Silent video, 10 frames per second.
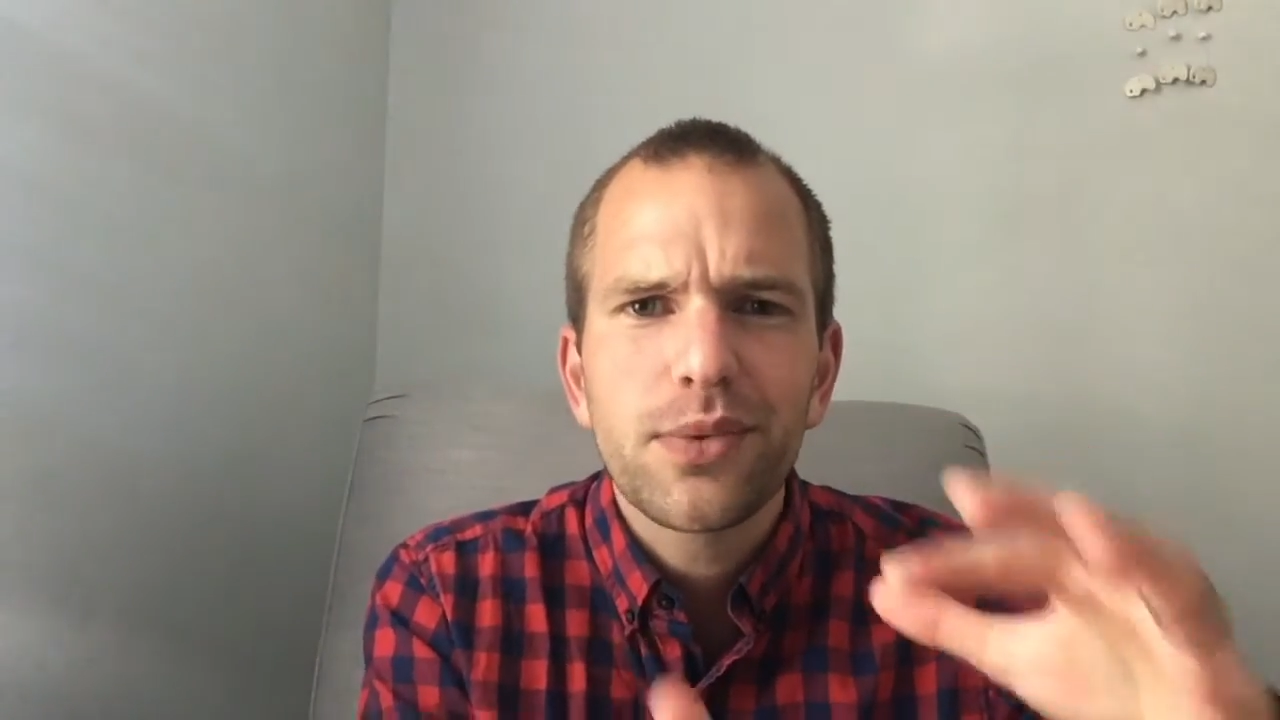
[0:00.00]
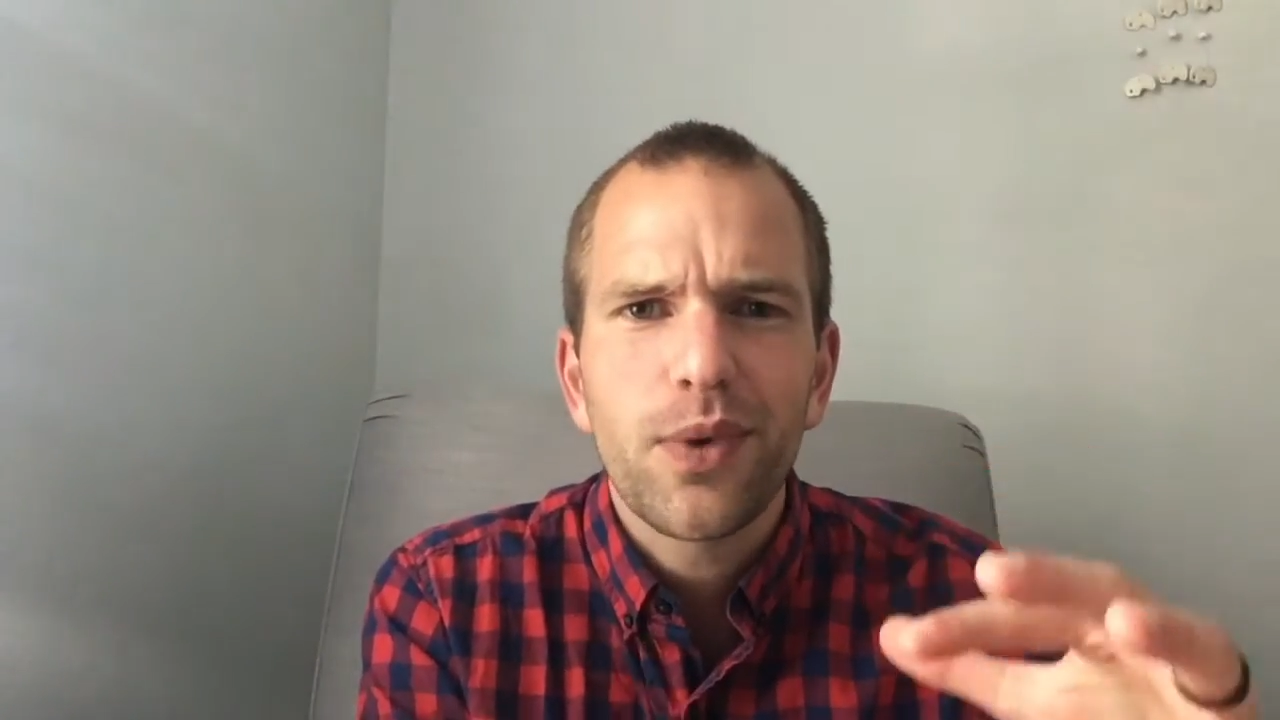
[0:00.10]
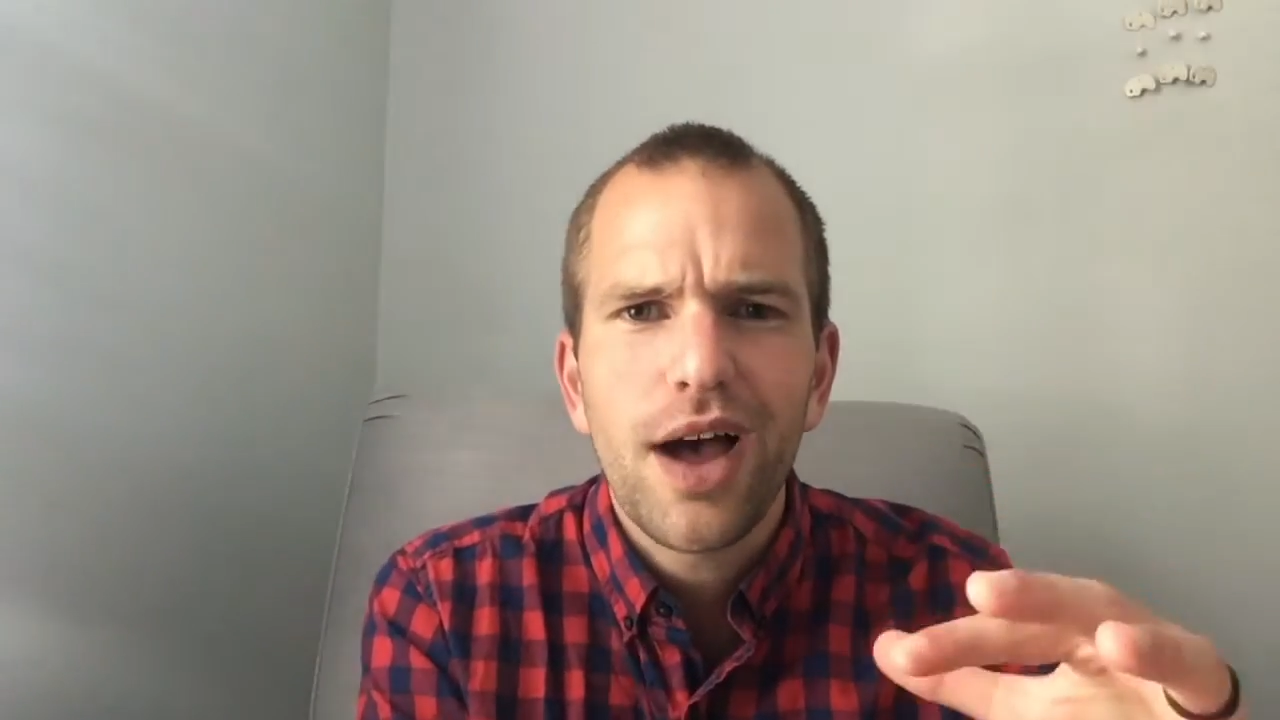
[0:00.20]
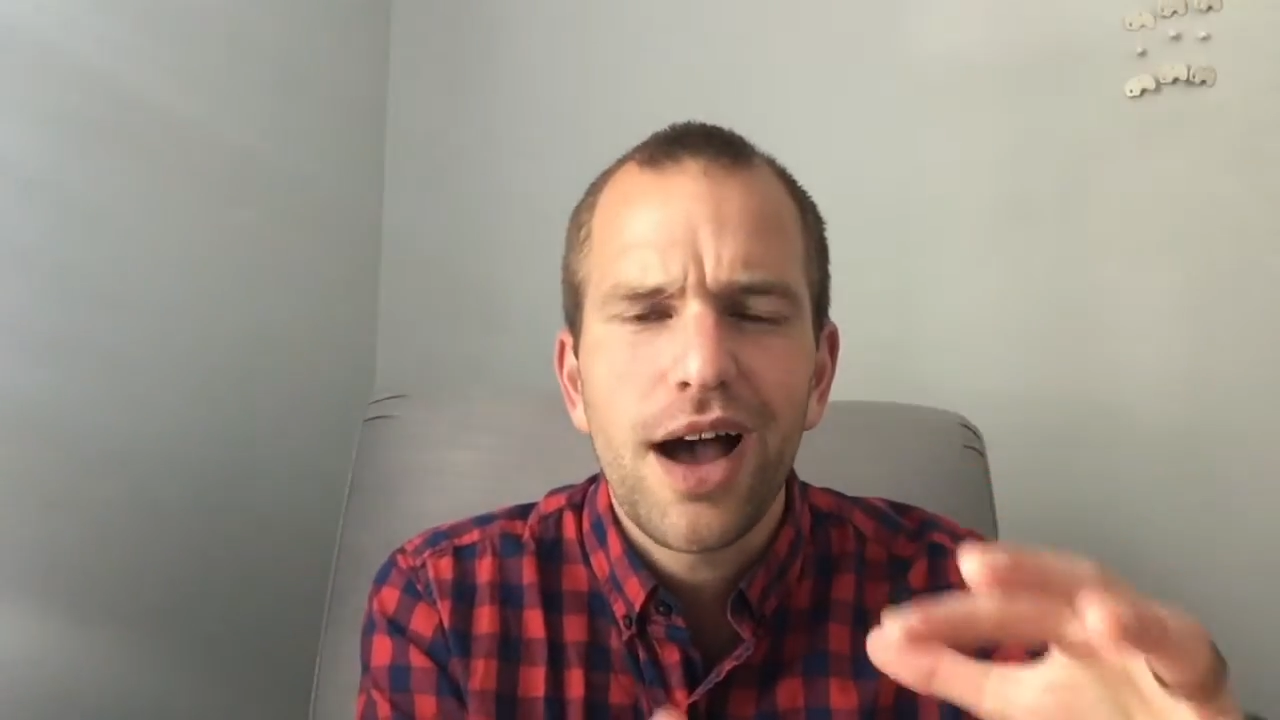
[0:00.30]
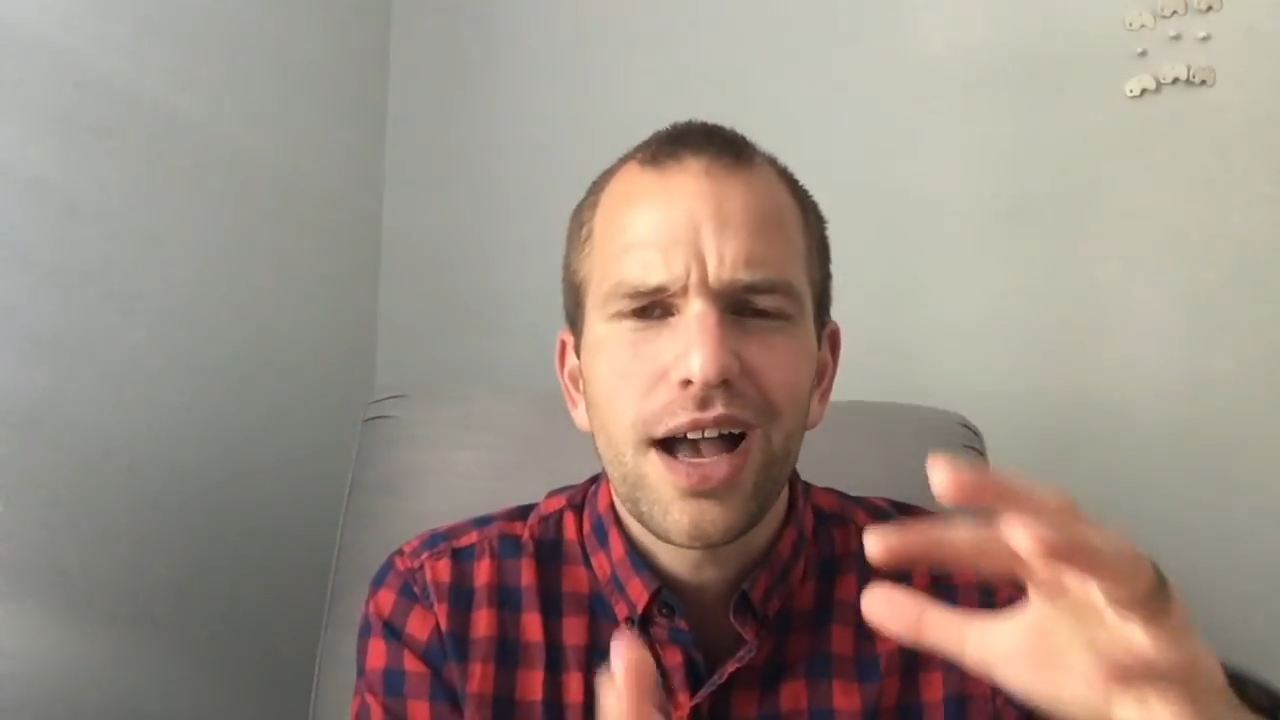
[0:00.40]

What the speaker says: rock,